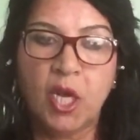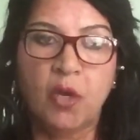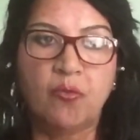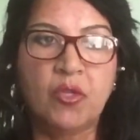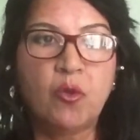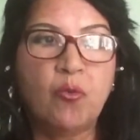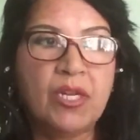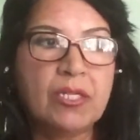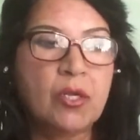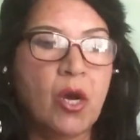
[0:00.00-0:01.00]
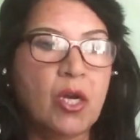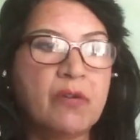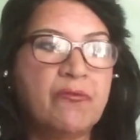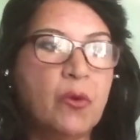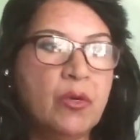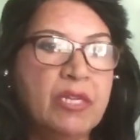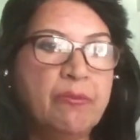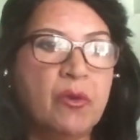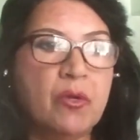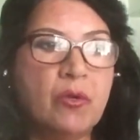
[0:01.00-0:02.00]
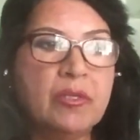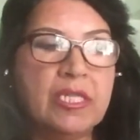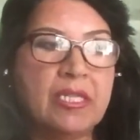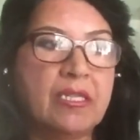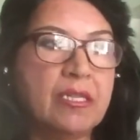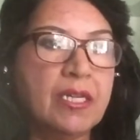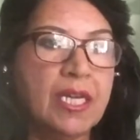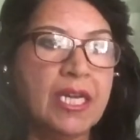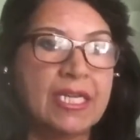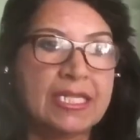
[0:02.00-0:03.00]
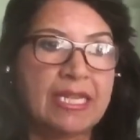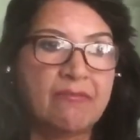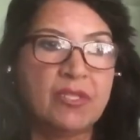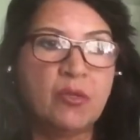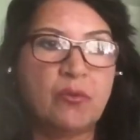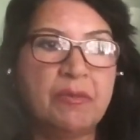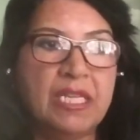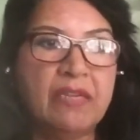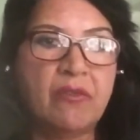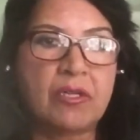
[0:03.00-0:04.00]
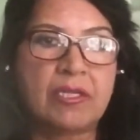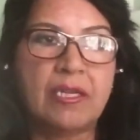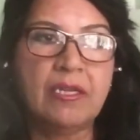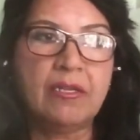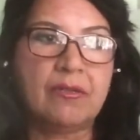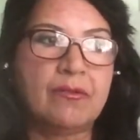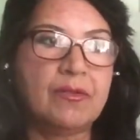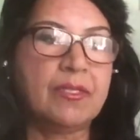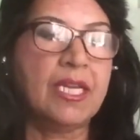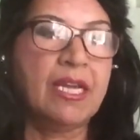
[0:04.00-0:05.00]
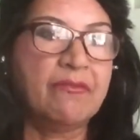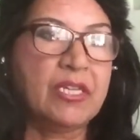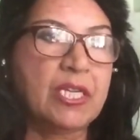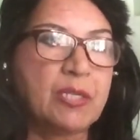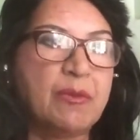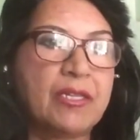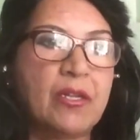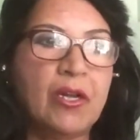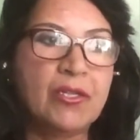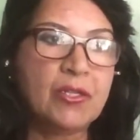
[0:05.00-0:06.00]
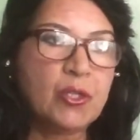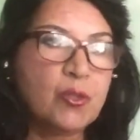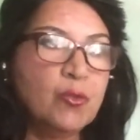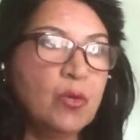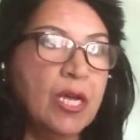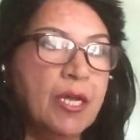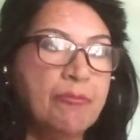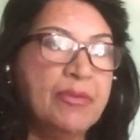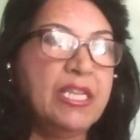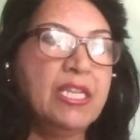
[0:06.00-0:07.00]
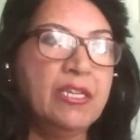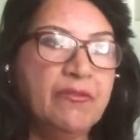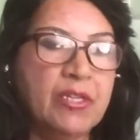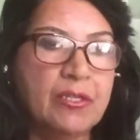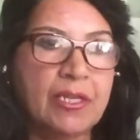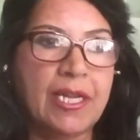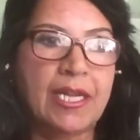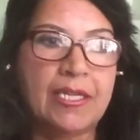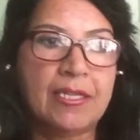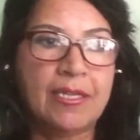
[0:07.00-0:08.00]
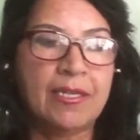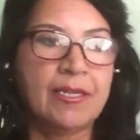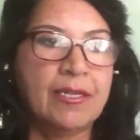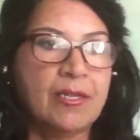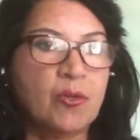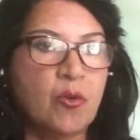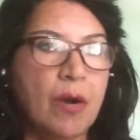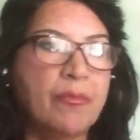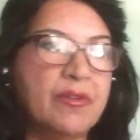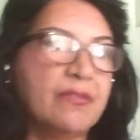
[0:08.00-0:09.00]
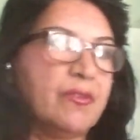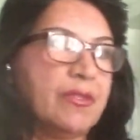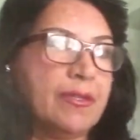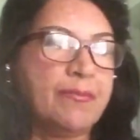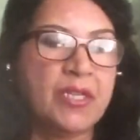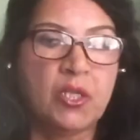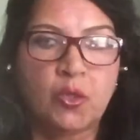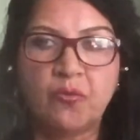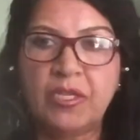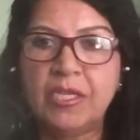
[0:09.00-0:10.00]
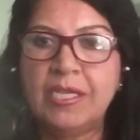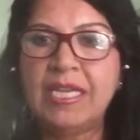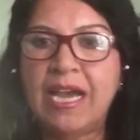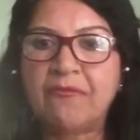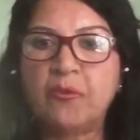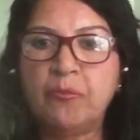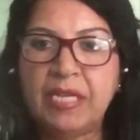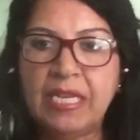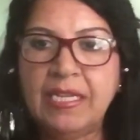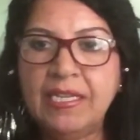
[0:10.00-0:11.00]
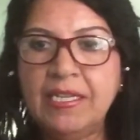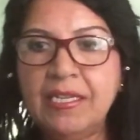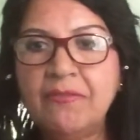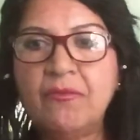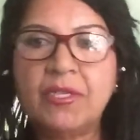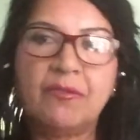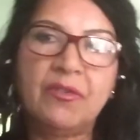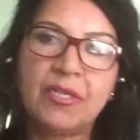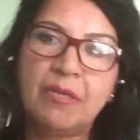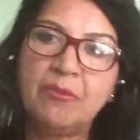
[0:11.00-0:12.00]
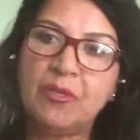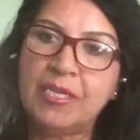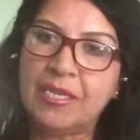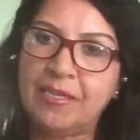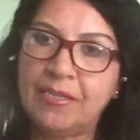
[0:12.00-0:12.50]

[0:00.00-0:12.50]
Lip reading: We don't want to talk phony baloney that we don't believe ourselves. We expect others to believe it and cooperate with it. So we really have to believe what we are communicating.